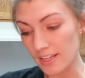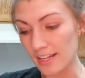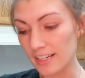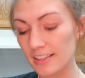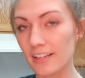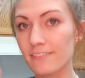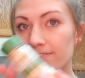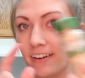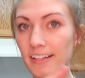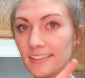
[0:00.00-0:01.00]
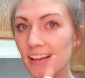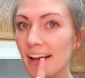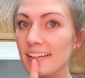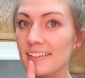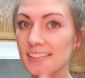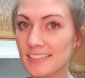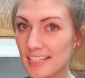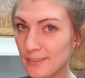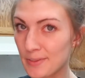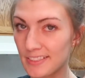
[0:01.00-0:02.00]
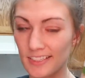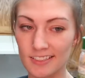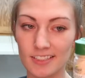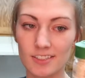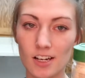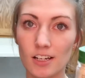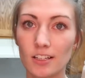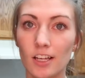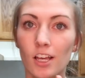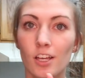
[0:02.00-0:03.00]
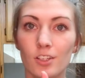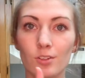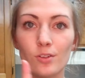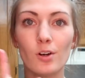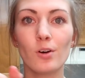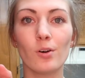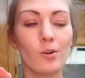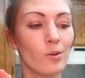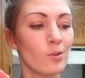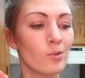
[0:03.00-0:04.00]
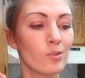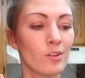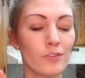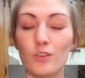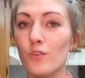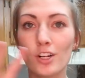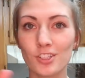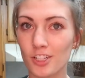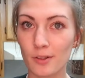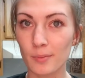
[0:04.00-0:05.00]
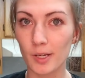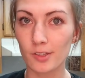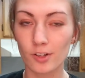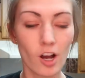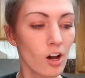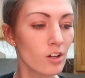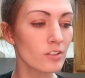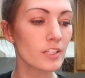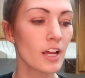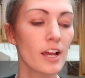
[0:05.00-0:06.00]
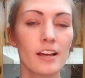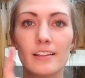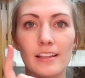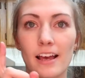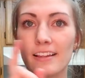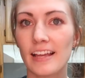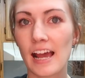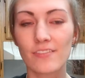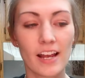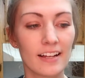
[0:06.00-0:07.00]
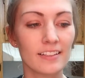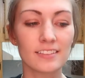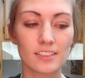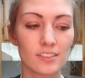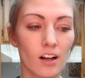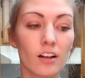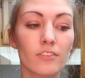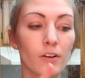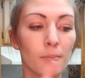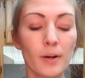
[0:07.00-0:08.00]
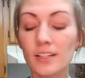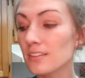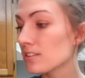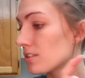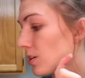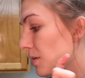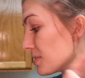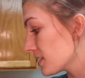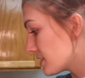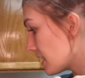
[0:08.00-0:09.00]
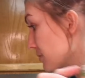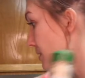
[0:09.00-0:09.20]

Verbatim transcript: excited. They finally had sesame seeds in stock. You know, if you've watched any of my other hauls, that they haven't had these in stock for months, so I was excited